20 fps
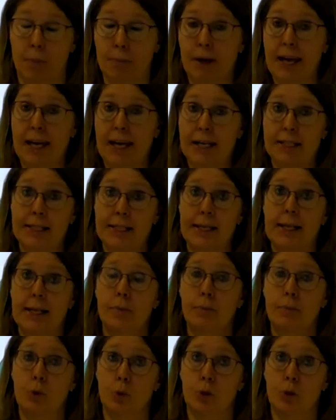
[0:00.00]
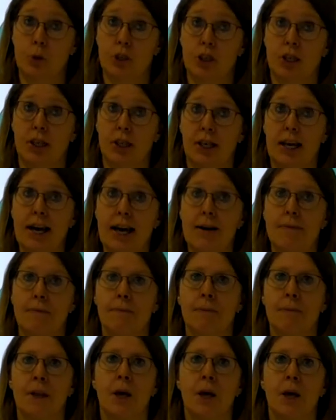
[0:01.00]
players in the mood. Yeah,
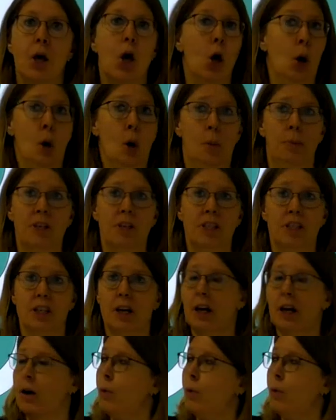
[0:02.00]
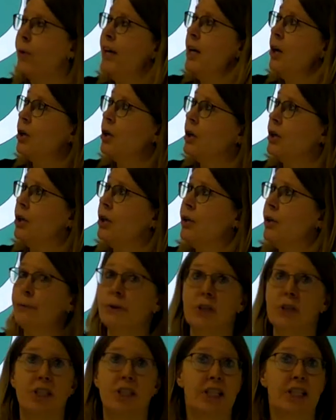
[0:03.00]
but we on the
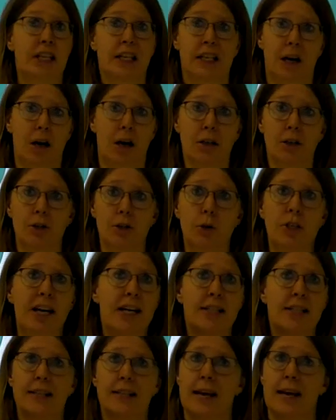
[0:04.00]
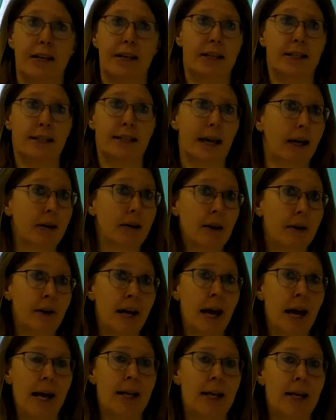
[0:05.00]
university can't do that, and in
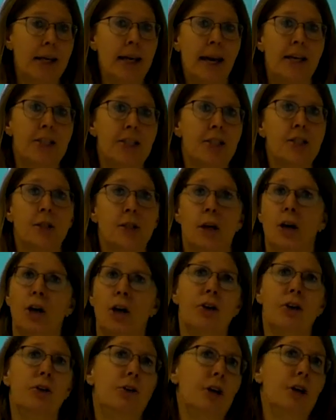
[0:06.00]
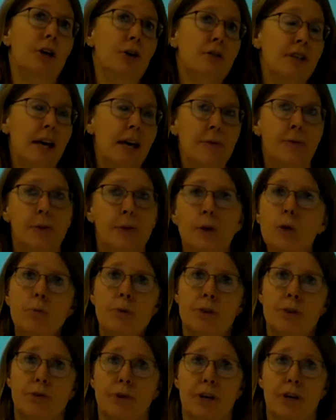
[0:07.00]
secondary education you don't have
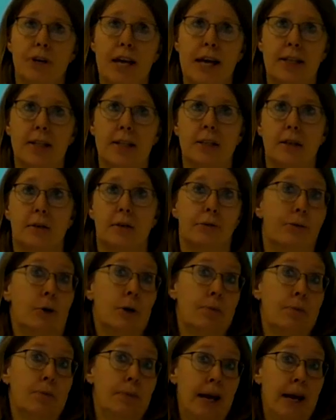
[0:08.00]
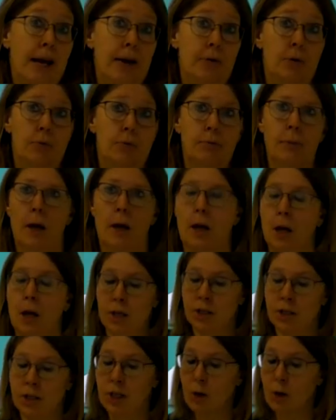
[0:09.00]
rooms for that, for a playroom.
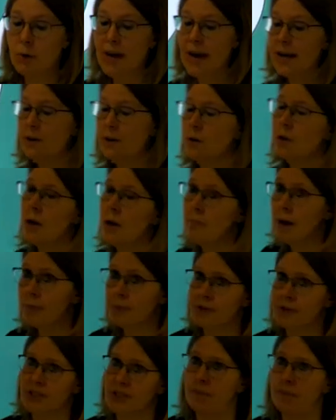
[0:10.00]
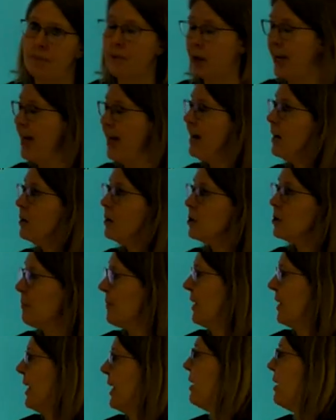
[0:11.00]
So we had to come up with
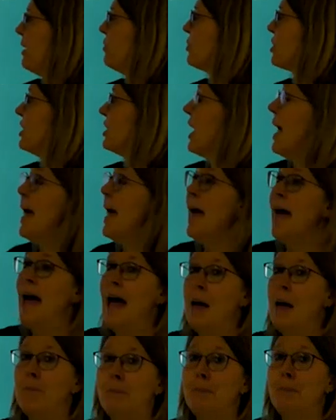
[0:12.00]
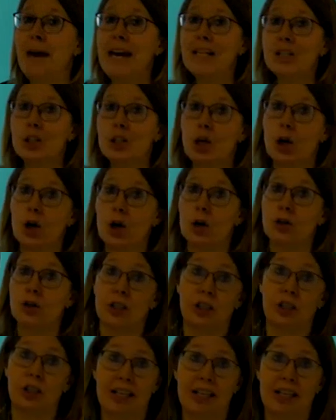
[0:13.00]
something else, and based
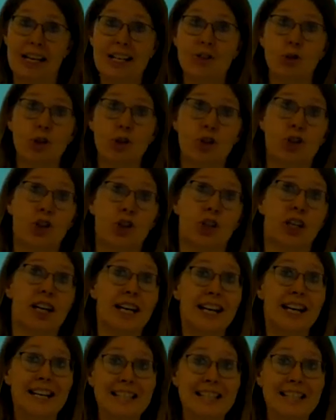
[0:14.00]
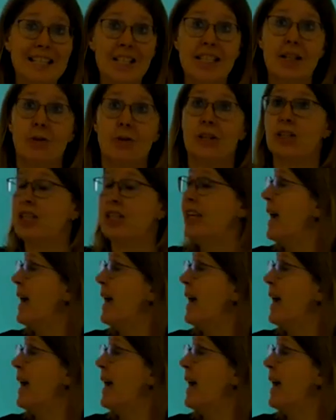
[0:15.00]
on the literature in serious